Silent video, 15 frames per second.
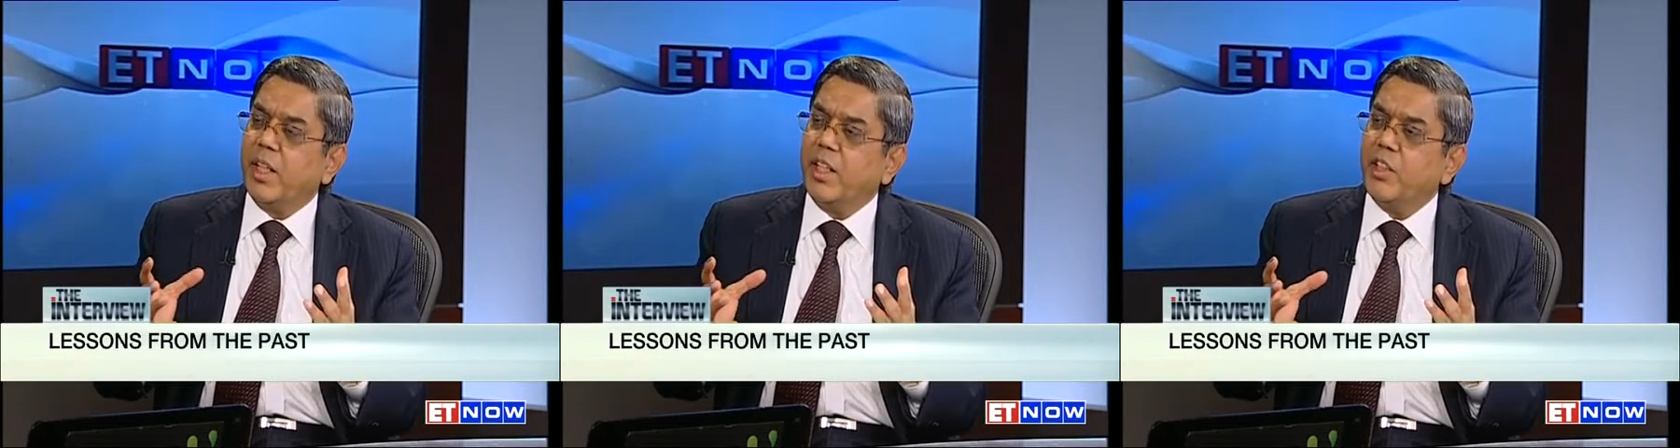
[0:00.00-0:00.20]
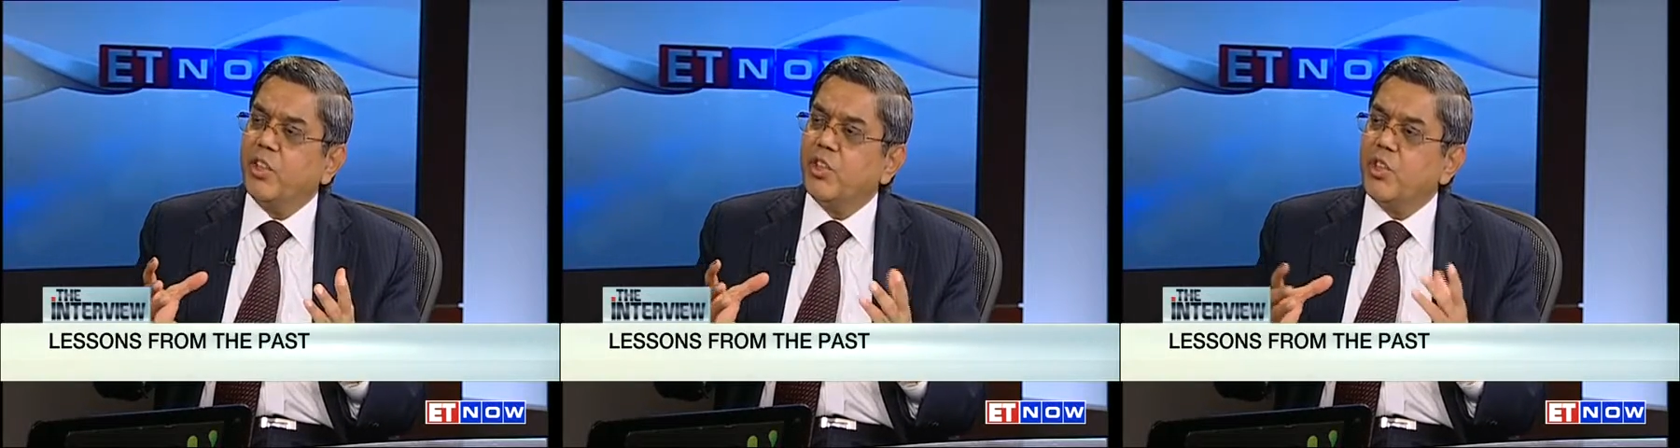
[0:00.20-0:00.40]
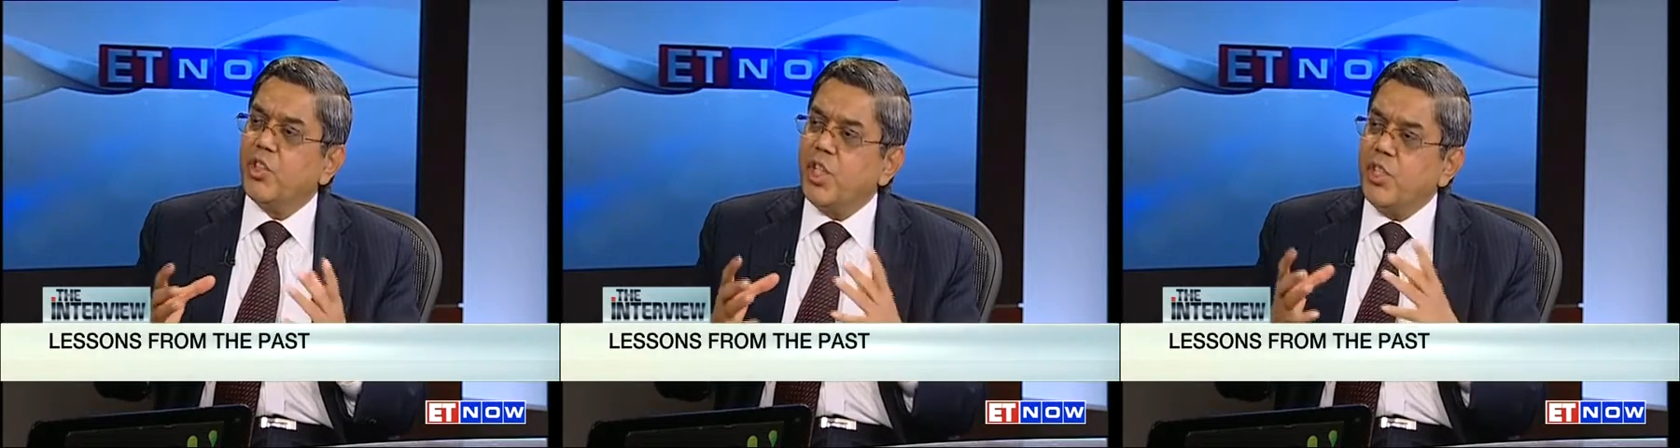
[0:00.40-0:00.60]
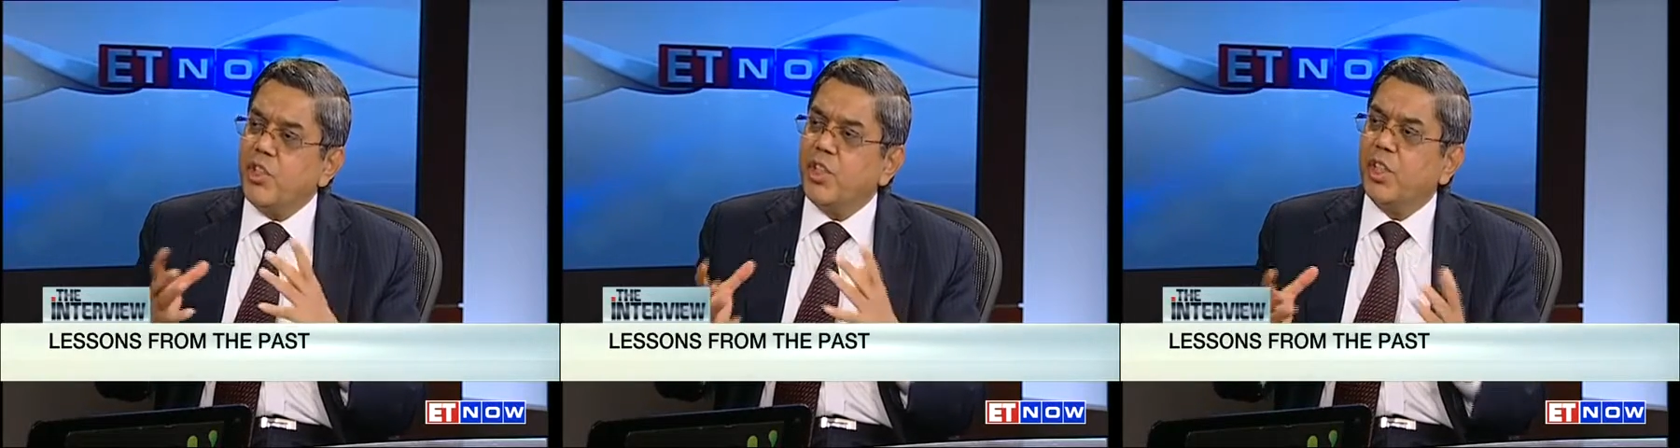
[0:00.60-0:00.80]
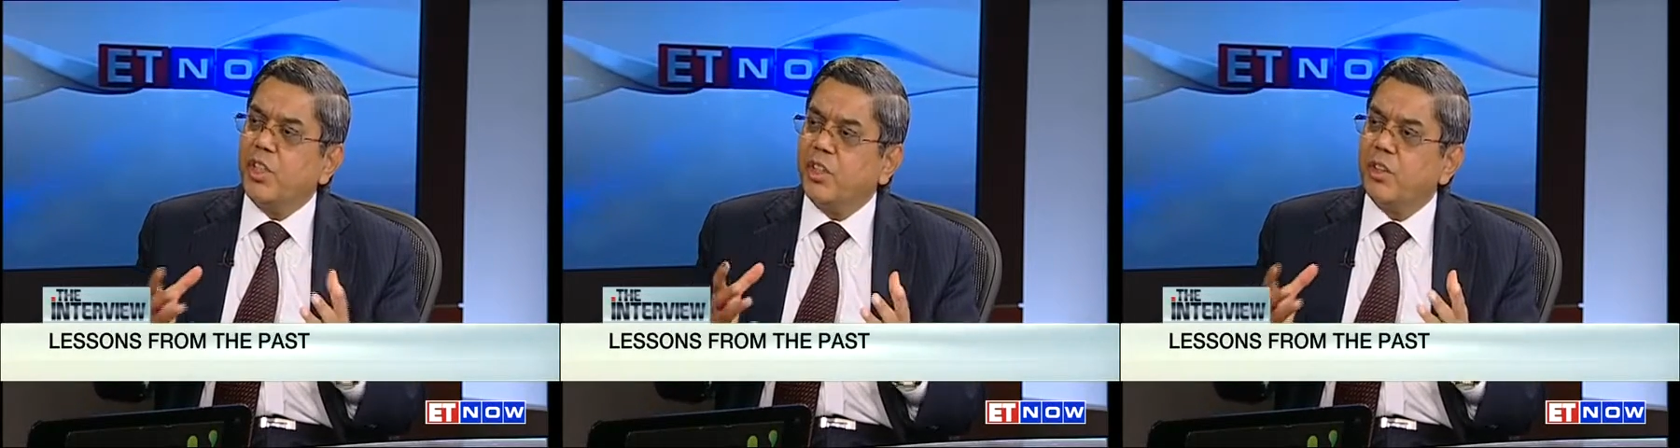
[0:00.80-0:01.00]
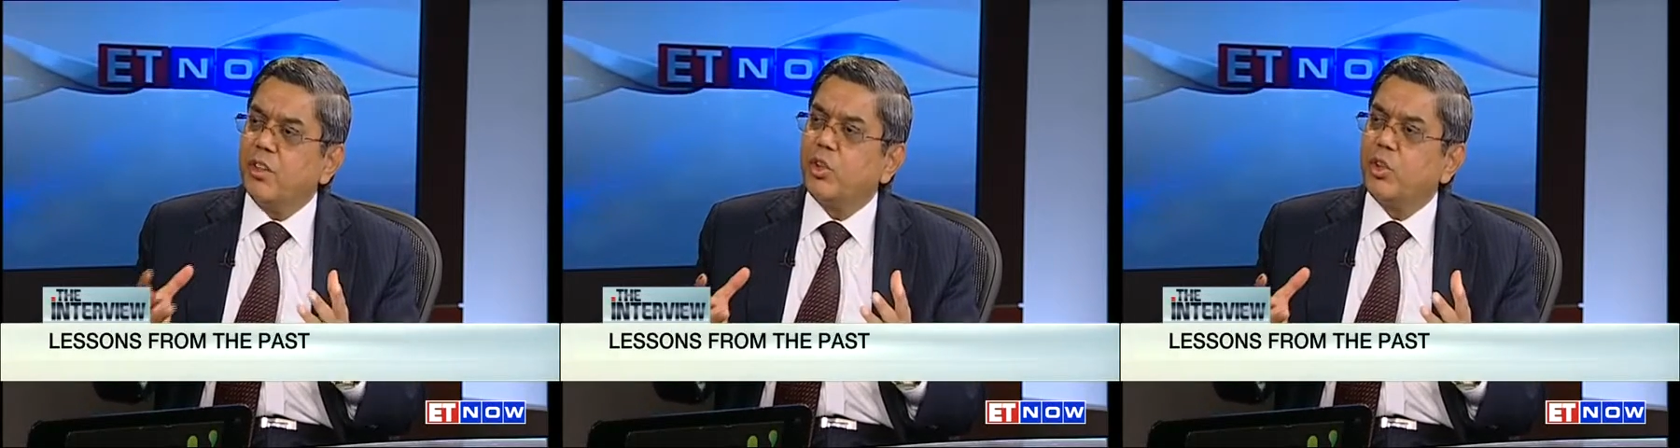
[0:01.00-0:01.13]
is changing